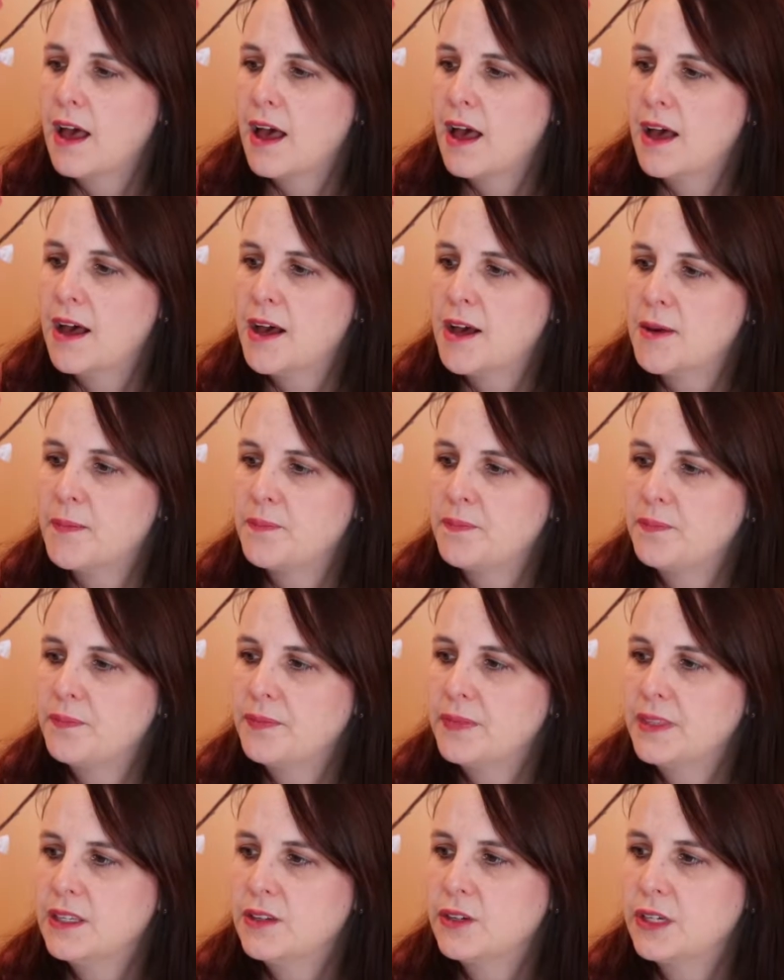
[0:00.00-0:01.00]

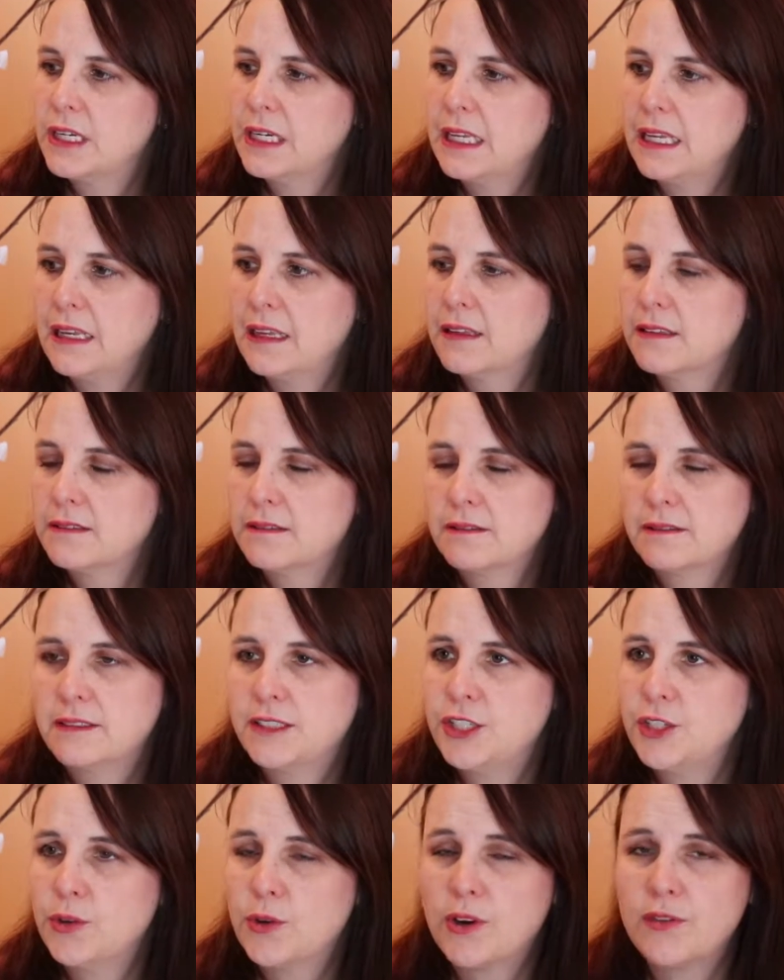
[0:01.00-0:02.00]
You could
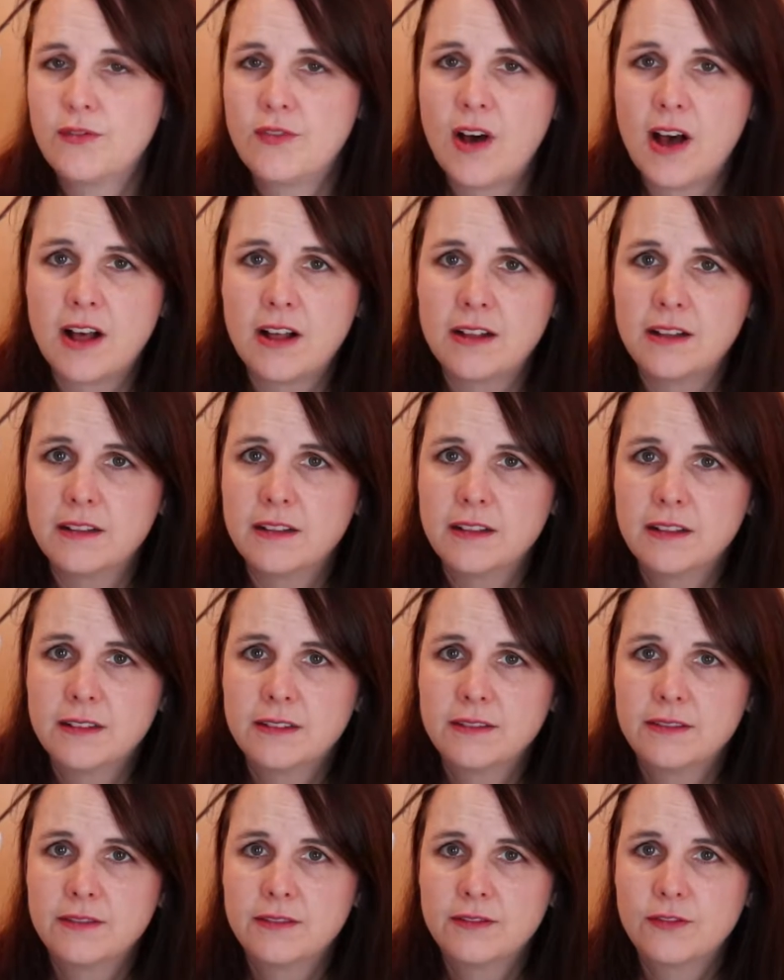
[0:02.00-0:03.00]
do a fall
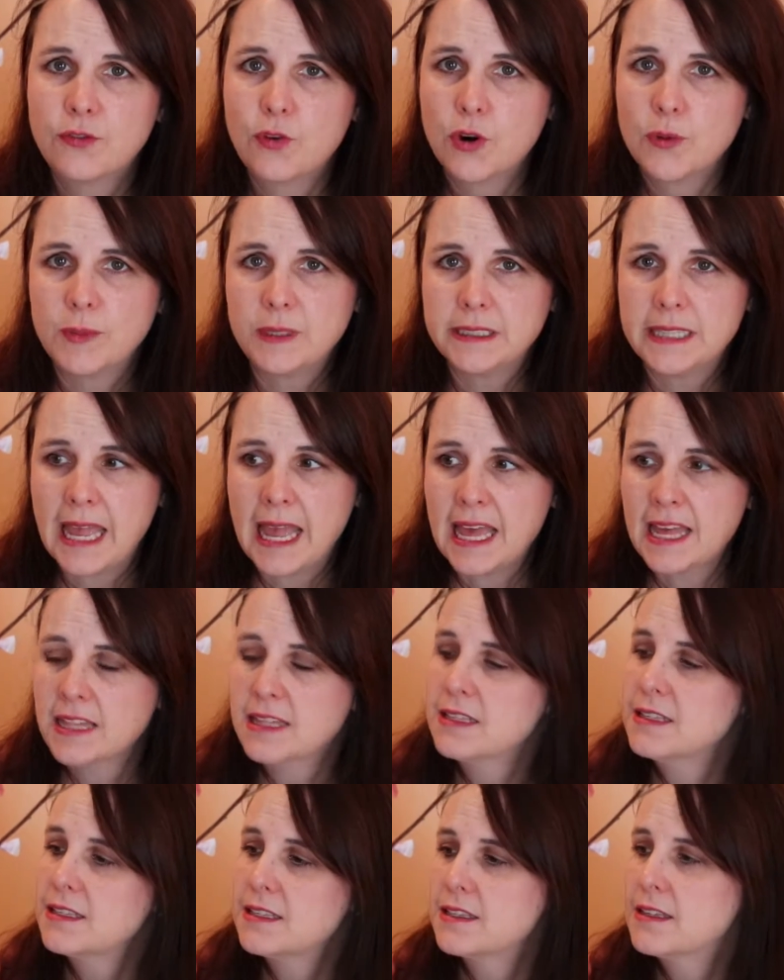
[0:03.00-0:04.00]
formal
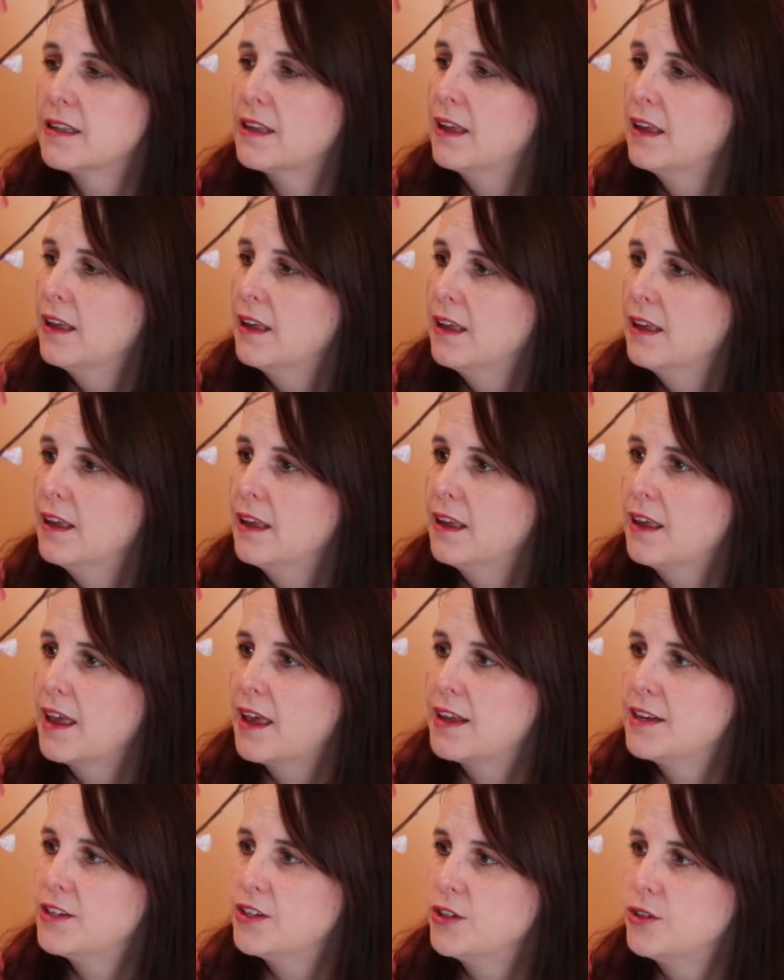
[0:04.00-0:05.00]
dance
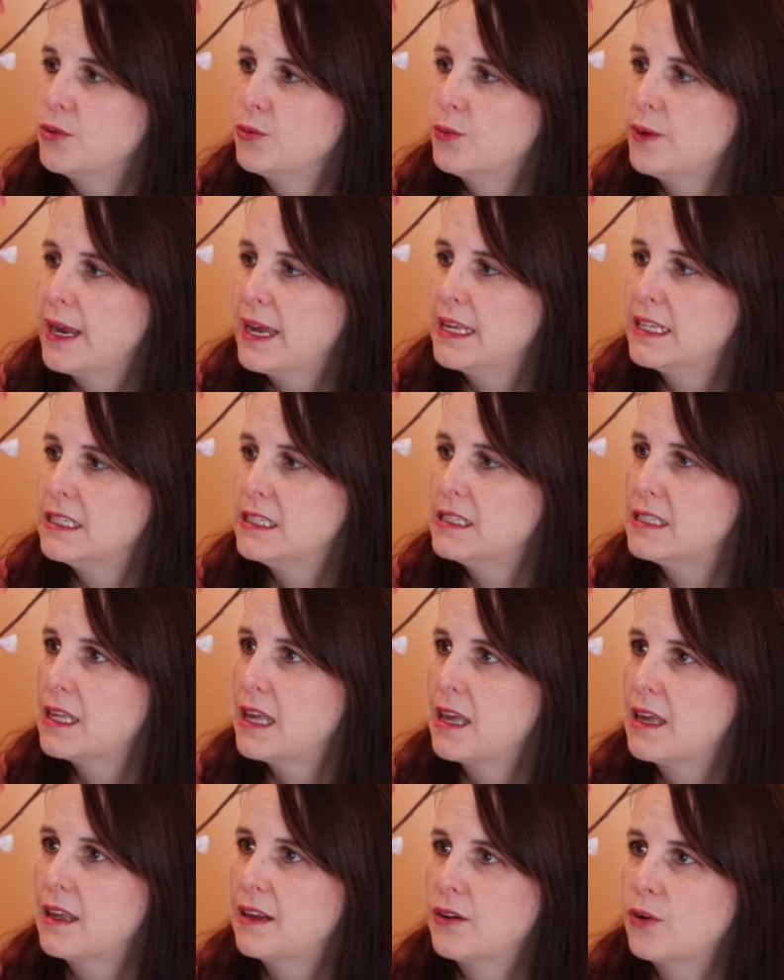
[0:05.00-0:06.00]
and do reds
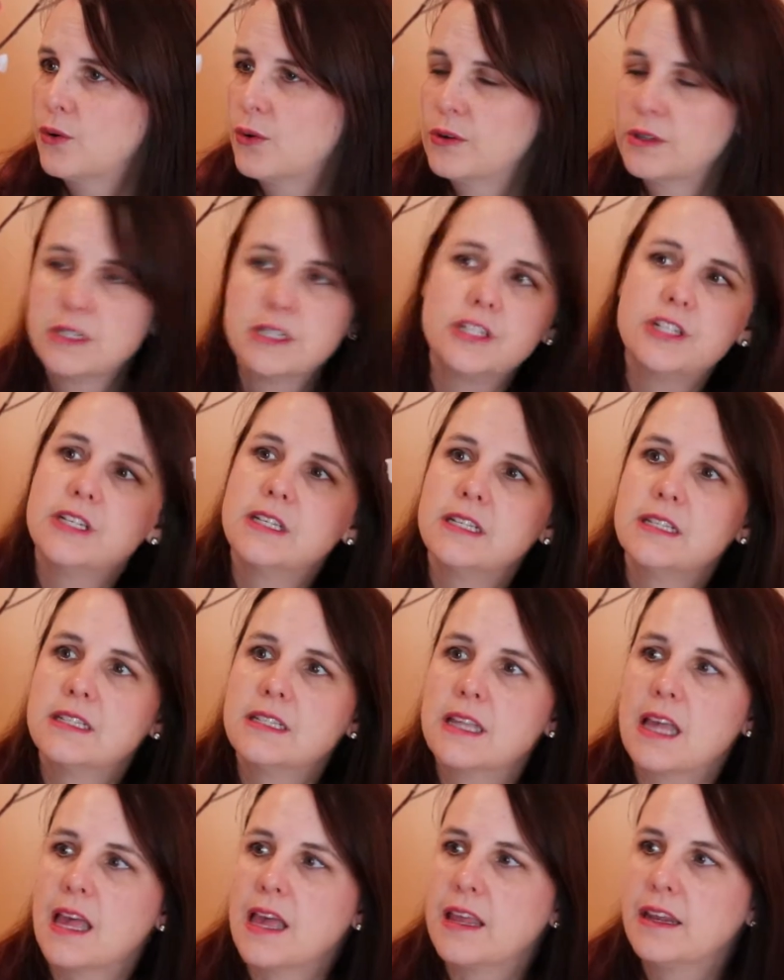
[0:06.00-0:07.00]
and
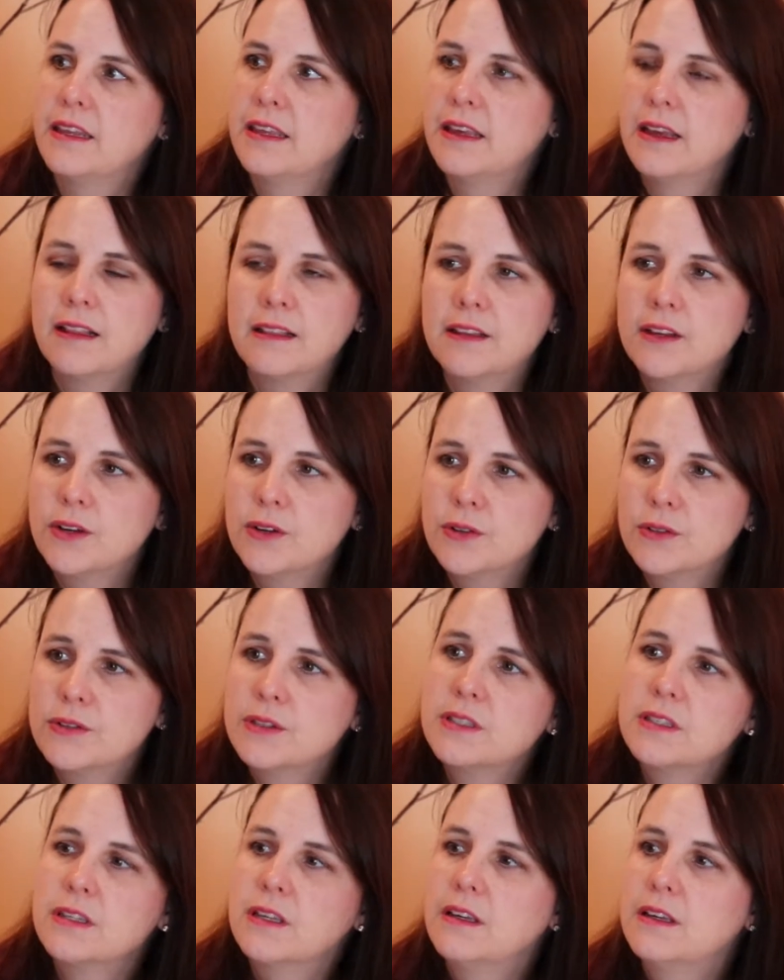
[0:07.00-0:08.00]
oranges and
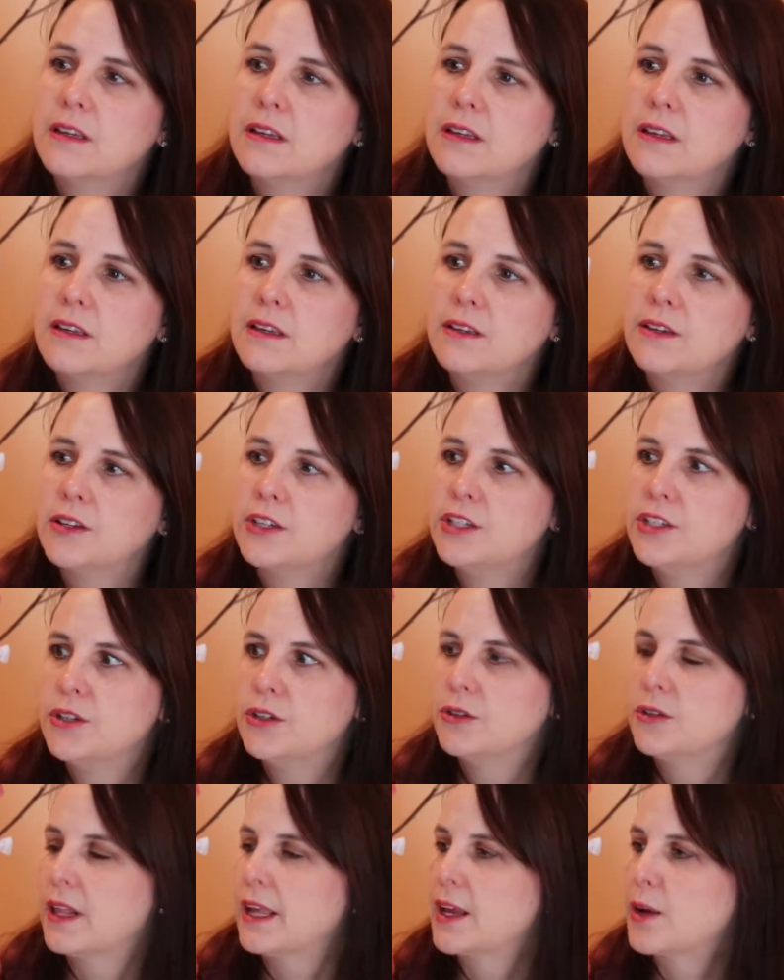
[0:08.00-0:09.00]
yellows. You could
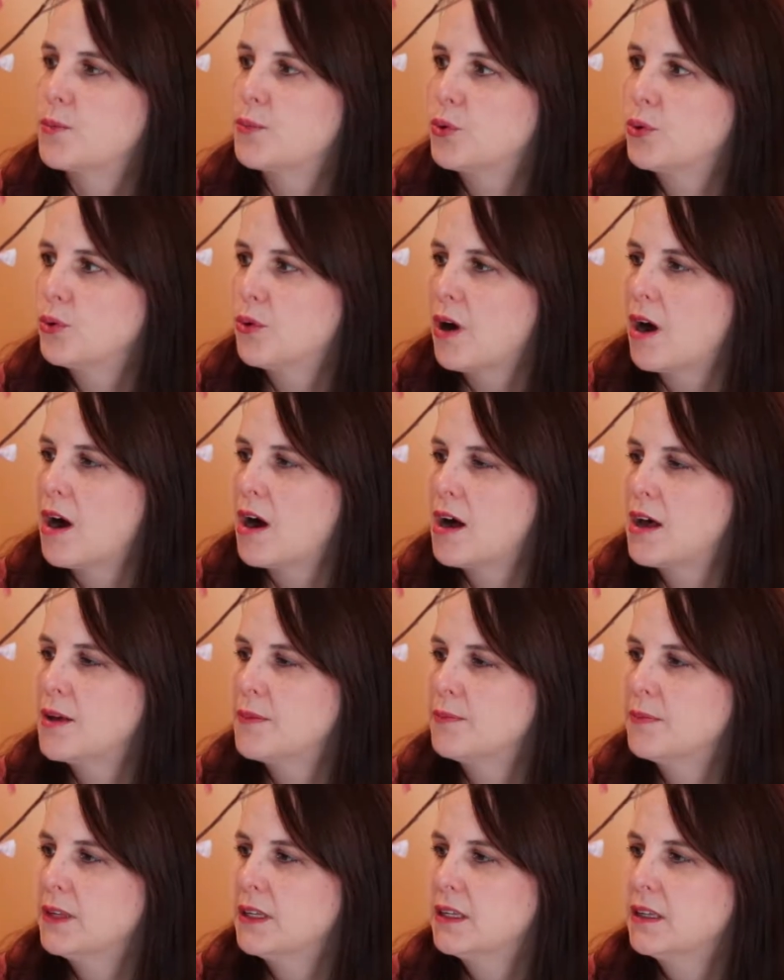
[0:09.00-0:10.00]
do like a
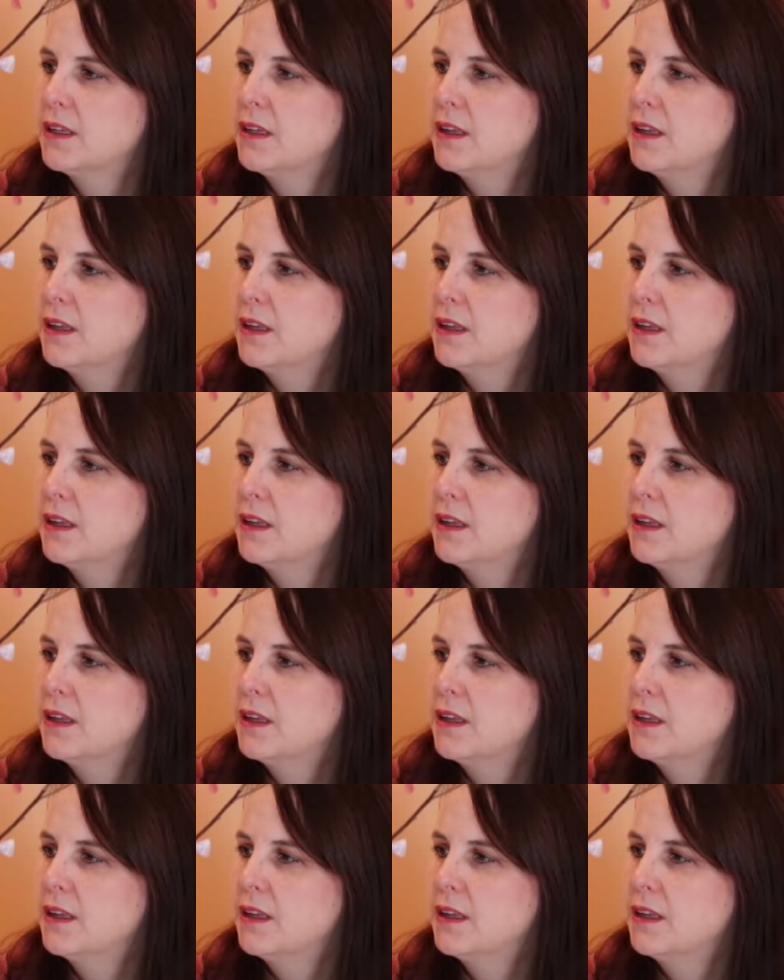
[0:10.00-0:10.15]
prom,